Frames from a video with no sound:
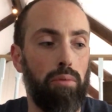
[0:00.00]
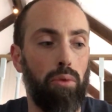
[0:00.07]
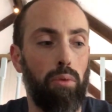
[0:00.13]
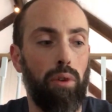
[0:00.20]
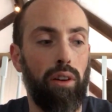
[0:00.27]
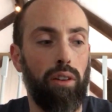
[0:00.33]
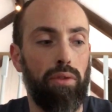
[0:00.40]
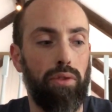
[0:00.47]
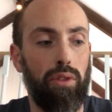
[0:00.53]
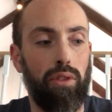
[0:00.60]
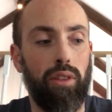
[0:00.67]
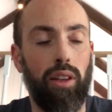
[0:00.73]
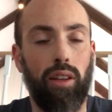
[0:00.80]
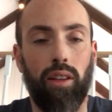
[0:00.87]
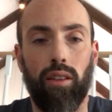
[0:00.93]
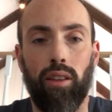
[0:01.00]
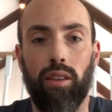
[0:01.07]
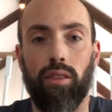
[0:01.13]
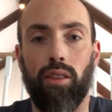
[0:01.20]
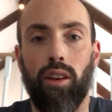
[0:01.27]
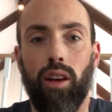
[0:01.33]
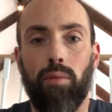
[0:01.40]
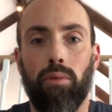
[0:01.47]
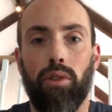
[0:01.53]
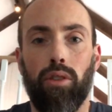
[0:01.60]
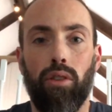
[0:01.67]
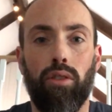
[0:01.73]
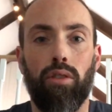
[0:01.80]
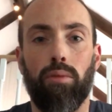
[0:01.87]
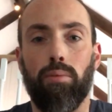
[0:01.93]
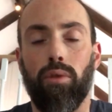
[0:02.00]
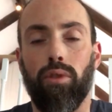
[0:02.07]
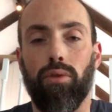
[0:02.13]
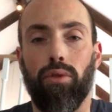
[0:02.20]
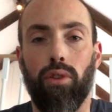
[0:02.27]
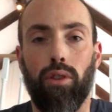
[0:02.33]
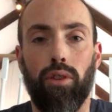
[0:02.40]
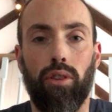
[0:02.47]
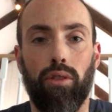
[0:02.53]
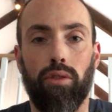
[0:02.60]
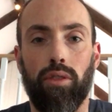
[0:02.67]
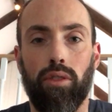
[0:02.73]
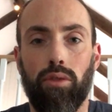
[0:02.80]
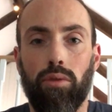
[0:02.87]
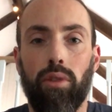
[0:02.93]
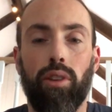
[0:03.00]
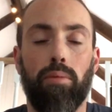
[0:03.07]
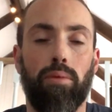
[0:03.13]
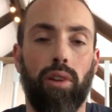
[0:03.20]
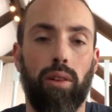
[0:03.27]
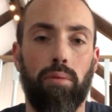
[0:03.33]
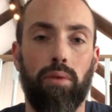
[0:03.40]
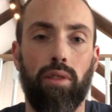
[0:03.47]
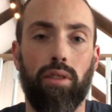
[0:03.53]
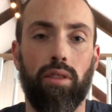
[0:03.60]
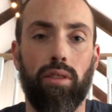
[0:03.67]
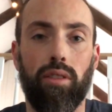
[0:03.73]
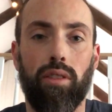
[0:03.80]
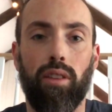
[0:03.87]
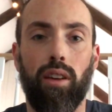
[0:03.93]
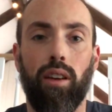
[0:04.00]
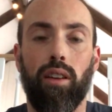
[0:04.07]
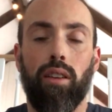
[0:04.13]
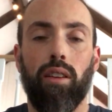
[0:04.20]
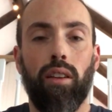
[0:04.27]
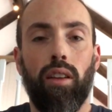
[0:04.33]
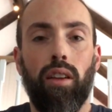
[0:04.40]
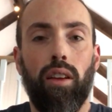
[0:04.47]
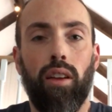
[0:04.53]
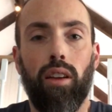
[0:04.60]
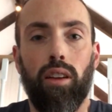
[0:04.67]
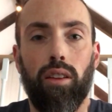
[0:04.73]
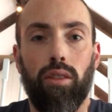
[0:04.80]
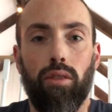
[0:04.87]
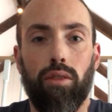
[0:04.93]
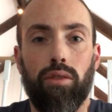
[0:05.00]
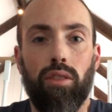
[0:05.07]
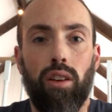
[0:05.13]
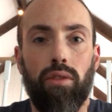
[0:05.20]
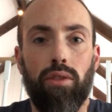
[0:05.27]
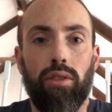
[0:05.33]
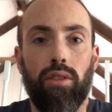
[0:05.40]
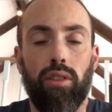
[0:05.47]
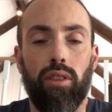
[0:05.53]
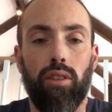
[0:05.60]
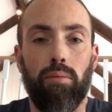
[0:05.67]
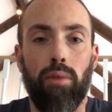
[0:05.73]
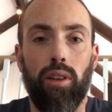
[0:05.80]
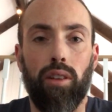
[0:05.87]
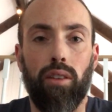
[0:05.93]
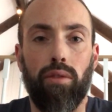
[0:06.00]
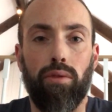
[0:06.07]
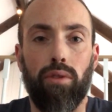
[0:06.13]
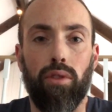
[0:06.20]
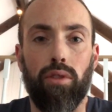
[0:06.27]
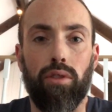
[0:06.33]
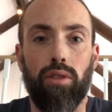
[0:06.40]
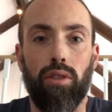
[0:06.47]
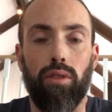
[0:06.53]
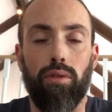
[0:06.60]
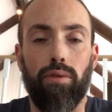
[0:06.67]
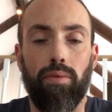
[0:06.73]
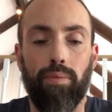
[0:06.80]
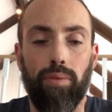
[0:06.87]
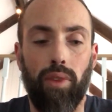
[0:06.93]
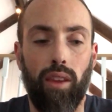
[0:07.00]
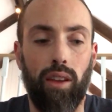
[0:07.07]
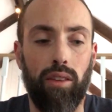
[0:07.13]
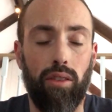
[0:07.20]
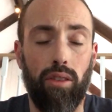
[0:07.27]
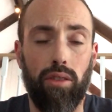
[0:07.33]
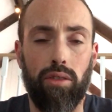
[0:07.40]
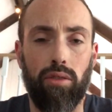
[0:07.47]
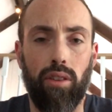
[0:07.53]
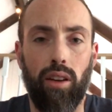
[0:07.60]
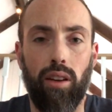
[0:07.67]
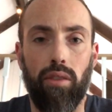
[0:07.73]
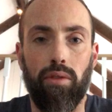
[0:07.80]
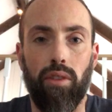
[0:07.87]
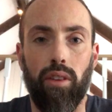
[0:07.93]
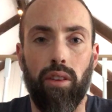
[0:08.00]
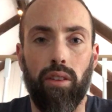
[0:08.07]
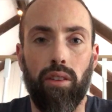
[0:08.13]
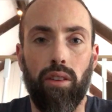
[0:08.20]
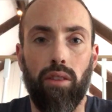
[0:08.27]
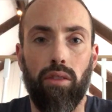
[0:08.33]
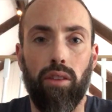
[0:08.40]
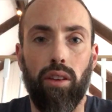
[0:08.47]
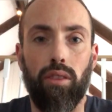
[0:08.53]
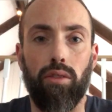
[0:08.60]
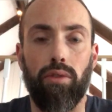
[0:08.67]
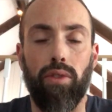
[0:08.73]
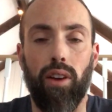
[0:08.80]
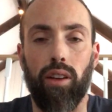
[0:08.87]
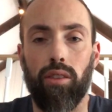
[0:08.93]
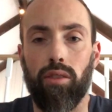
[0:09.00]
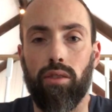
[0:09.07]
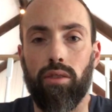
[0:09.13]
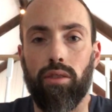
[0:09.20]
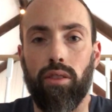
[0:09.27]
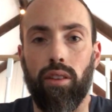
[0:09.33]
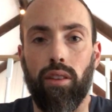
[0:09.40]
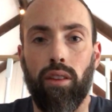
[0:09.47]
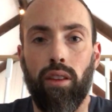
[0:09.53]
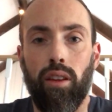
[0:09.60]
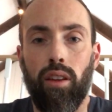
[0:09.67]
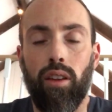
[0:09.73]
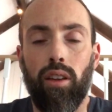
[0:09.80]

but what if you had taken that time and grown your portfolio to 20 properties instead? It's obviously going to make up for itself. And you also have the other factors that